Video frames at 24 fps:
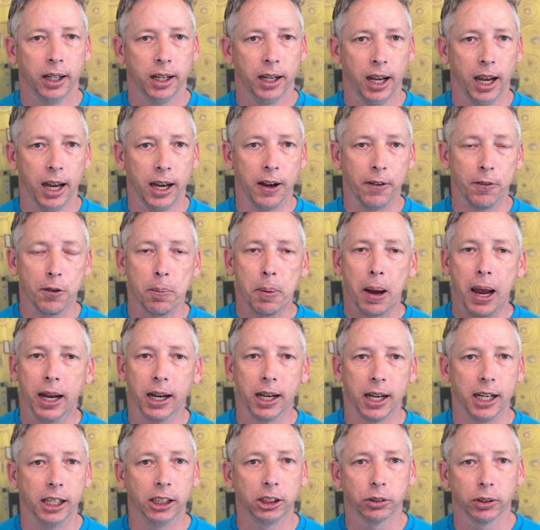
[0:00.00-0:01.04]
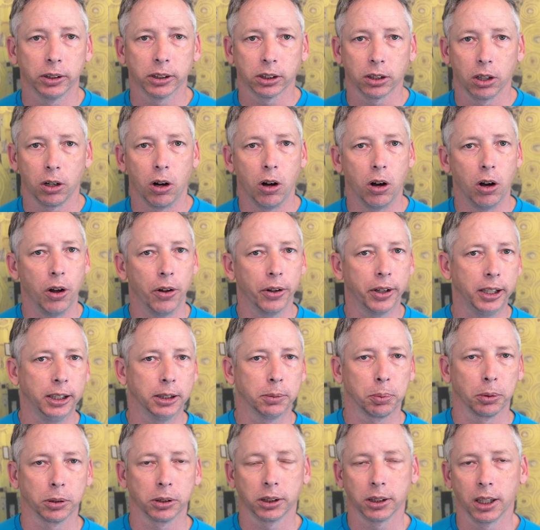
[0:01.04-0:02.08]
And if you're paying interest, all these
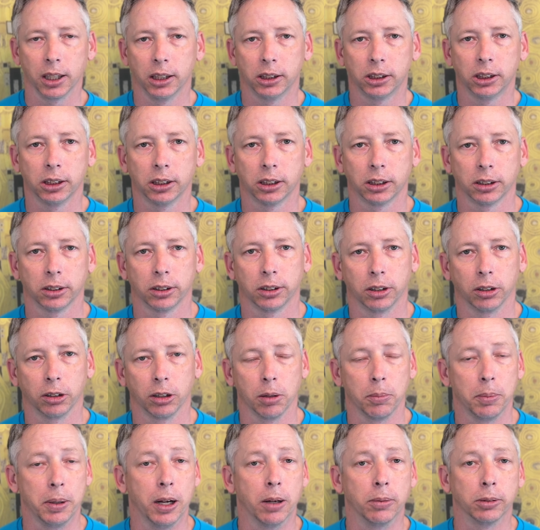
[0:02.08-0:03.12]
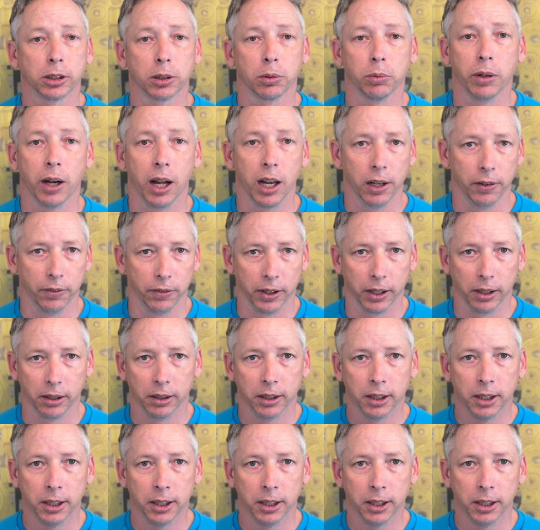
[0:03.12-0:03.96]
percentages, they're going to be almost irrelevant